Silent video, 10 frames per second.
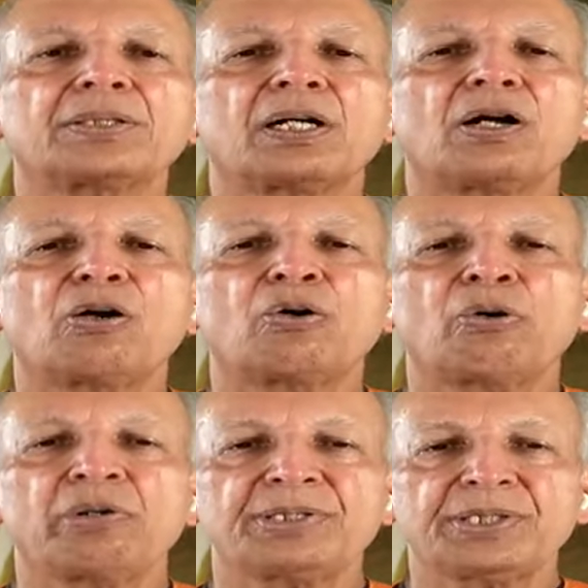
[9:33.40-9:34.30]
The
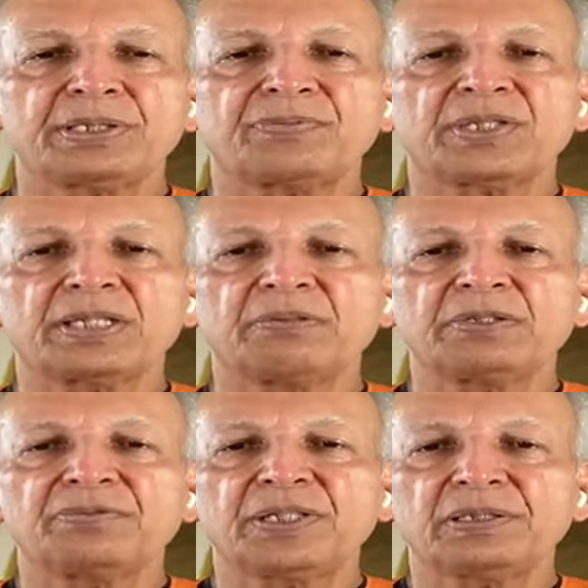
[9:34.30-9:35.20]
origin of the
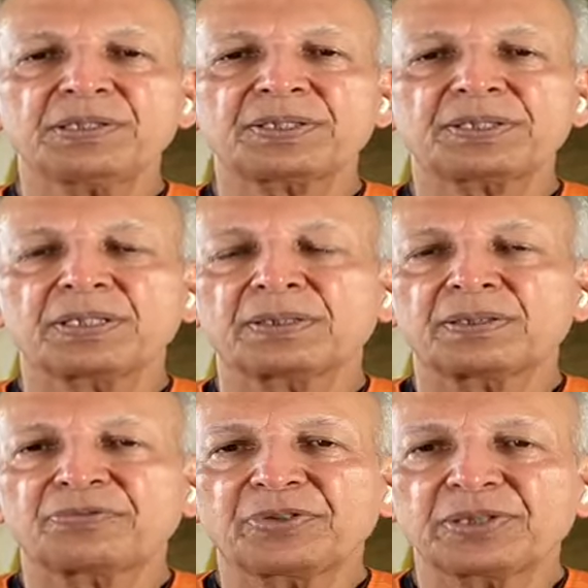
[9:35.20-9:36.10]
universe,
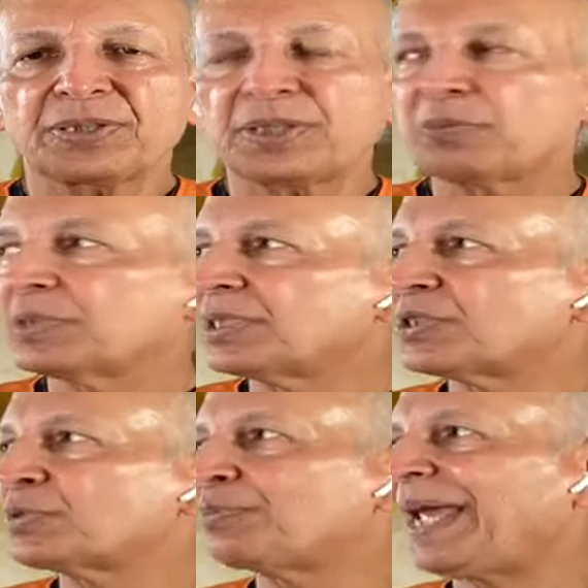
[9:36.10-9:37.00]
the first there was a
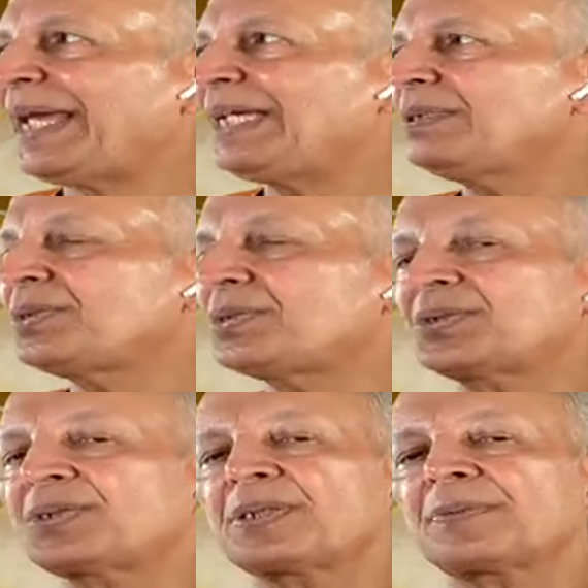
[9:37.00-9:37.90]

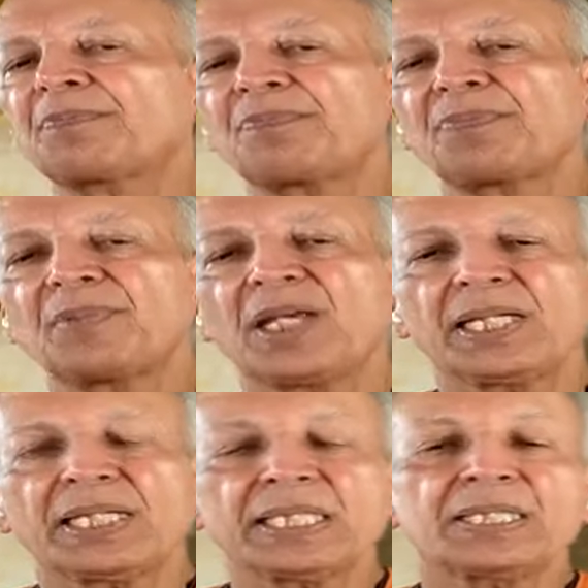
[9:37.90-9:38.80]
space,
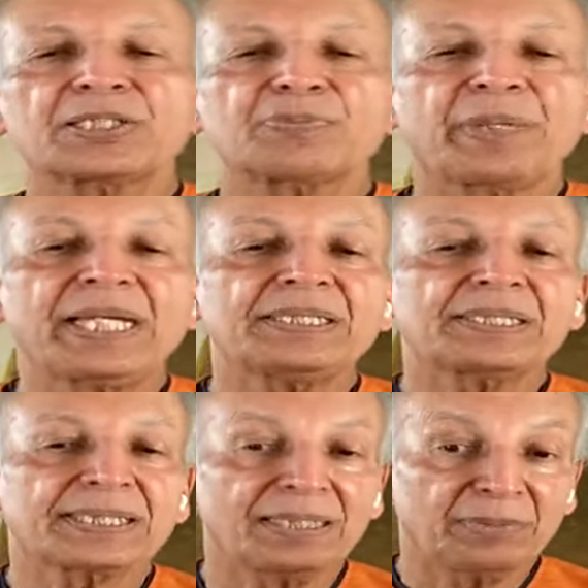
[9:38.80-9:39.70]
in the
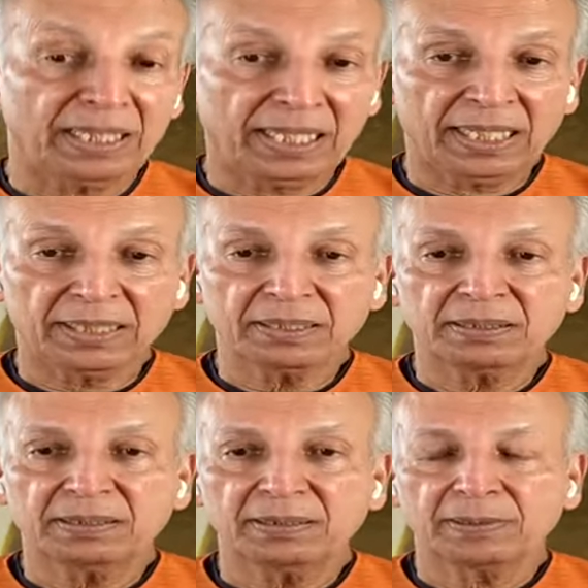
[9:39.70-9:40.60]
space came
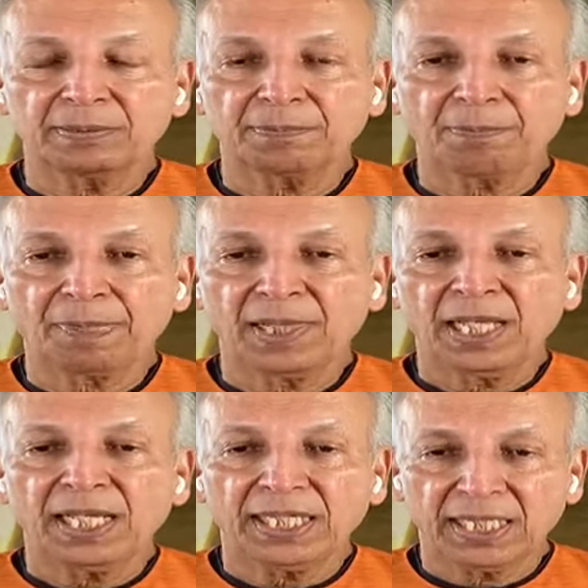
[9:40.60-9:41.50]
air.
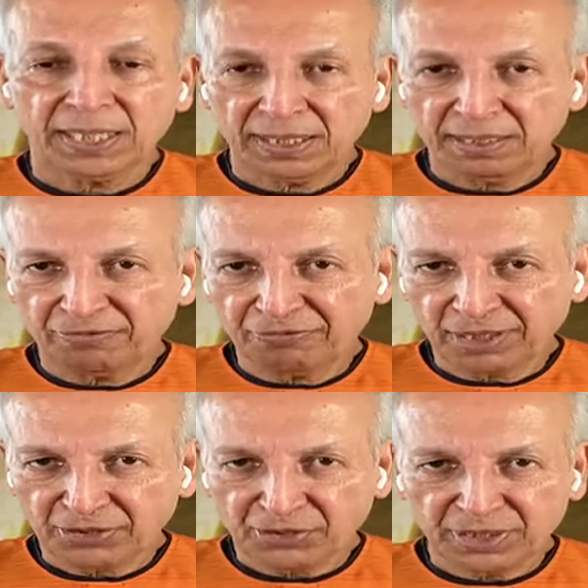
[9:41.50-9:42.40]
Air had a
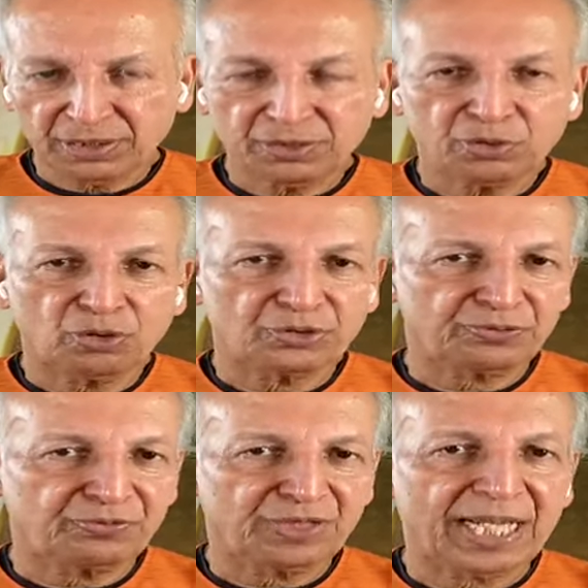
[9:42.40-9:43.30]
friction, caused
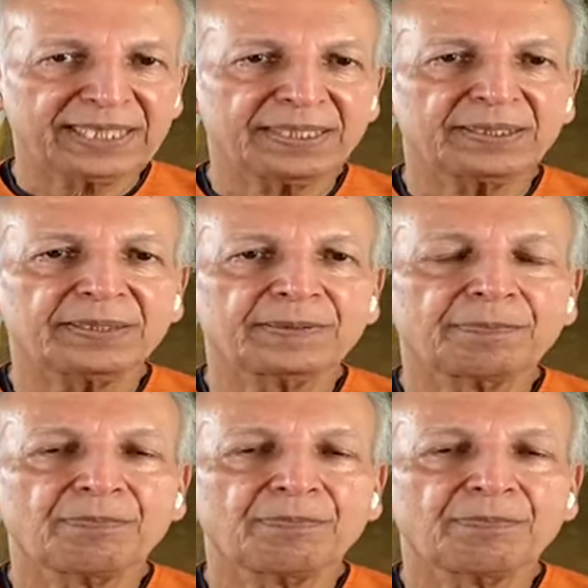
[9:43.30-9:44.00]
fire.